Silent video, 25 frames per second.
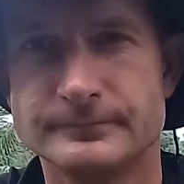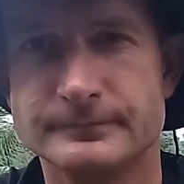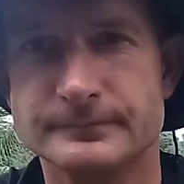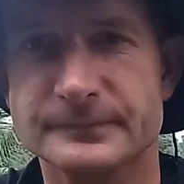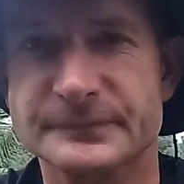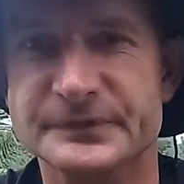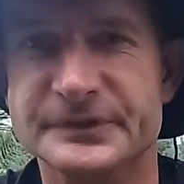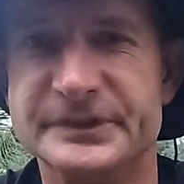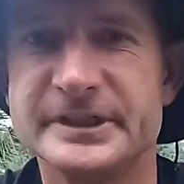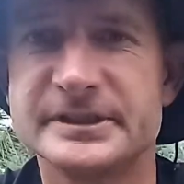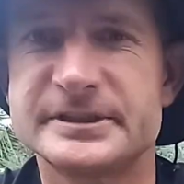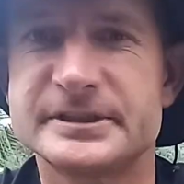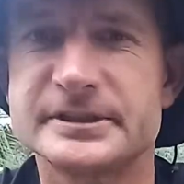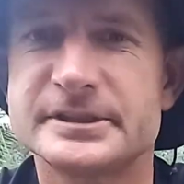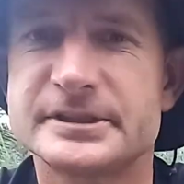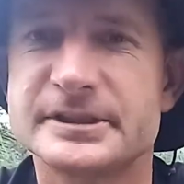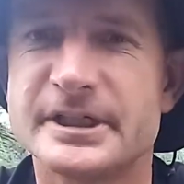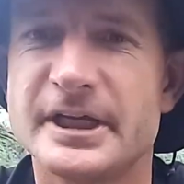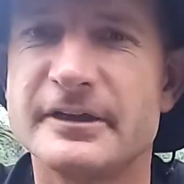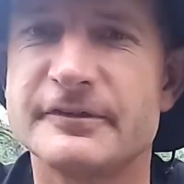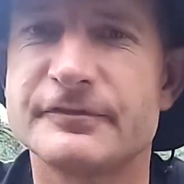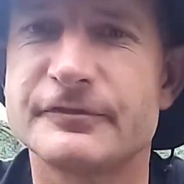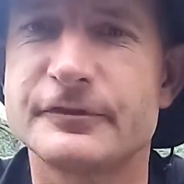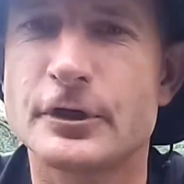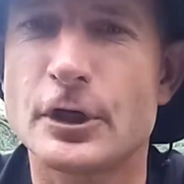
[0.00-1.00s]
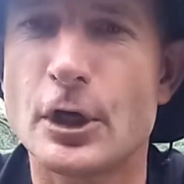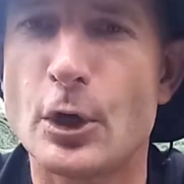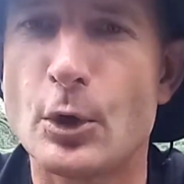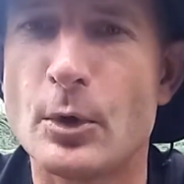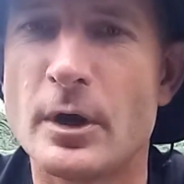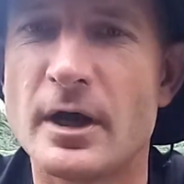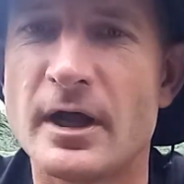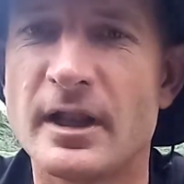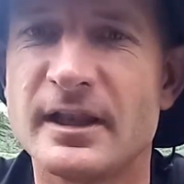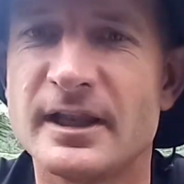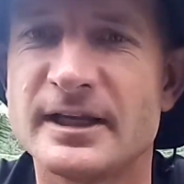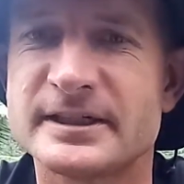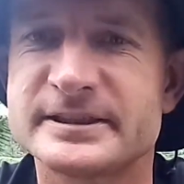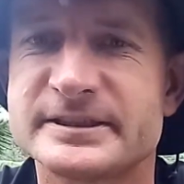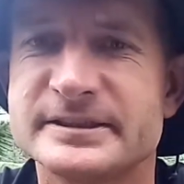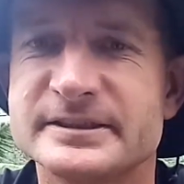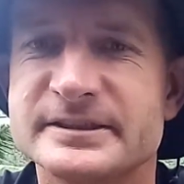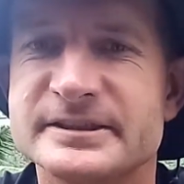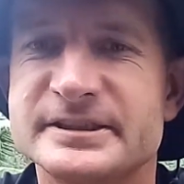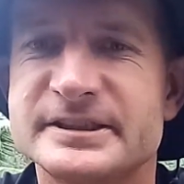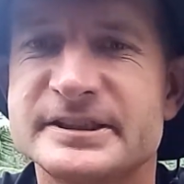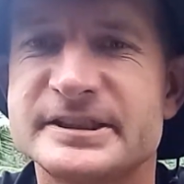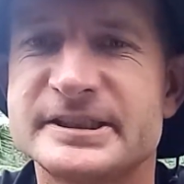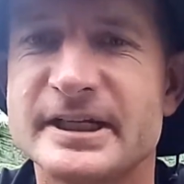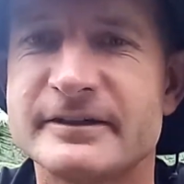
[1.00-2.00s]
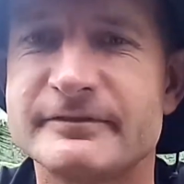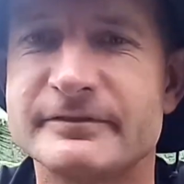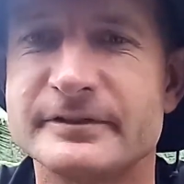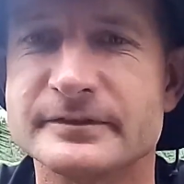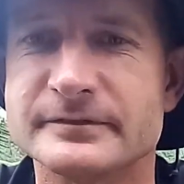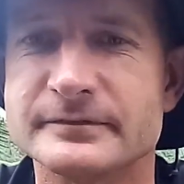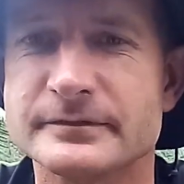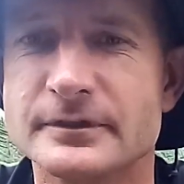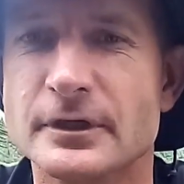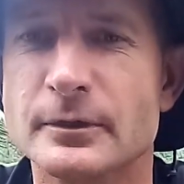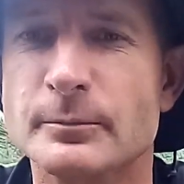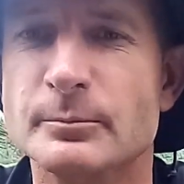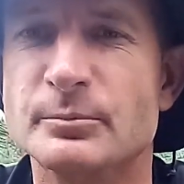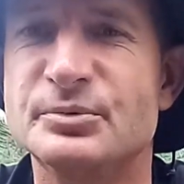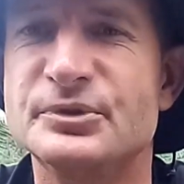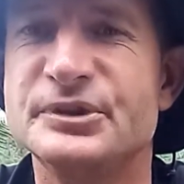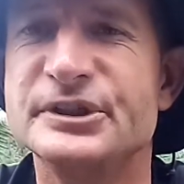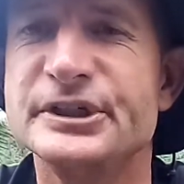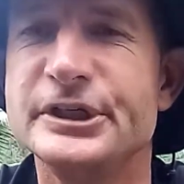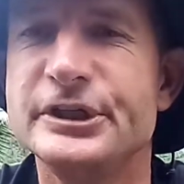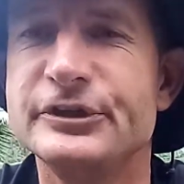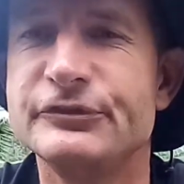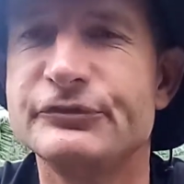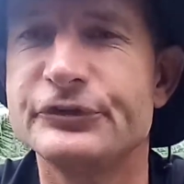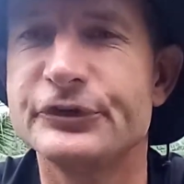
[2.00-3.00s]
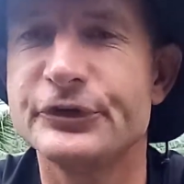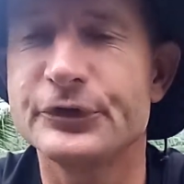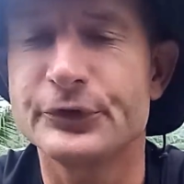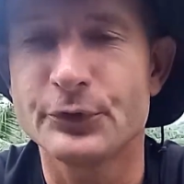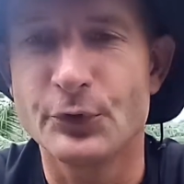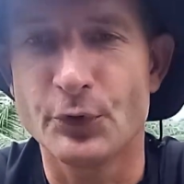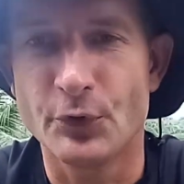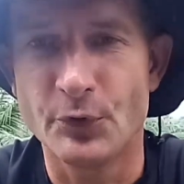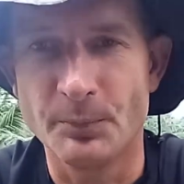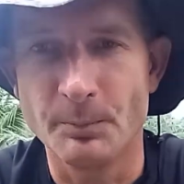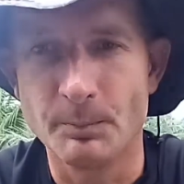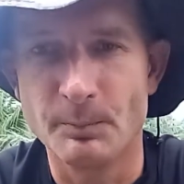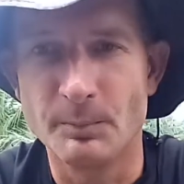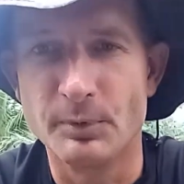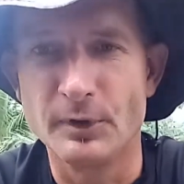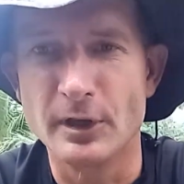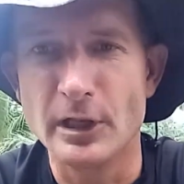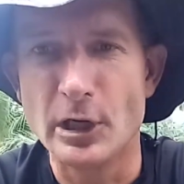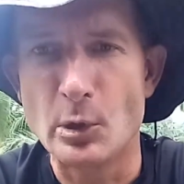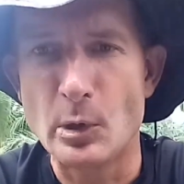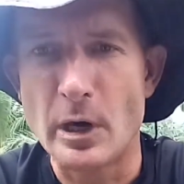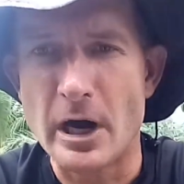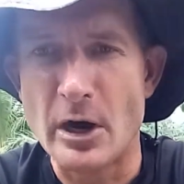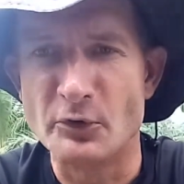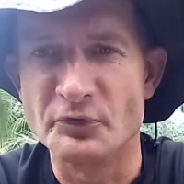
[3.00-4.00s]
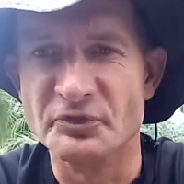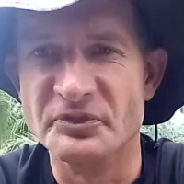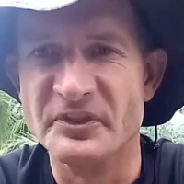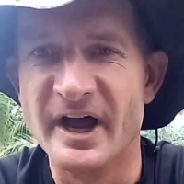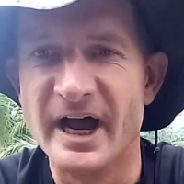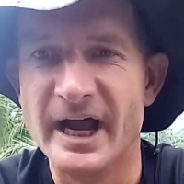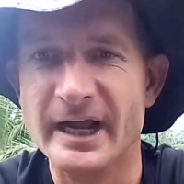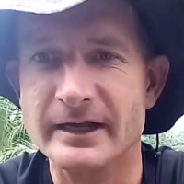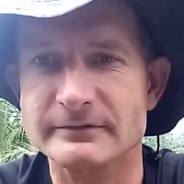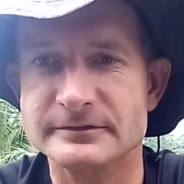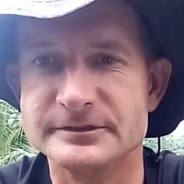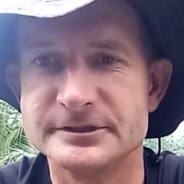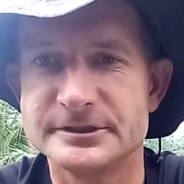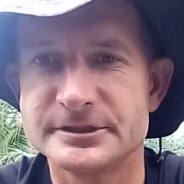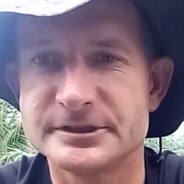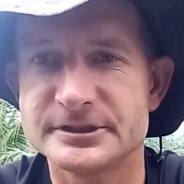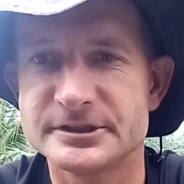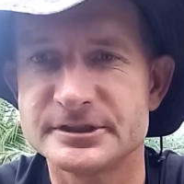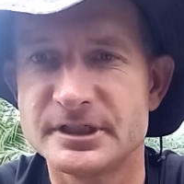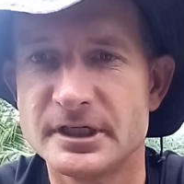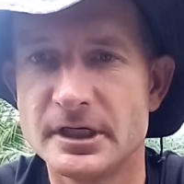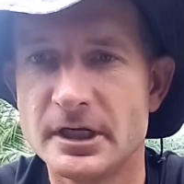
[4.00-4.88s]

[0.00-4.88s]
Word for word: This is FCOA Lesson 7, a briefing on blowout dives.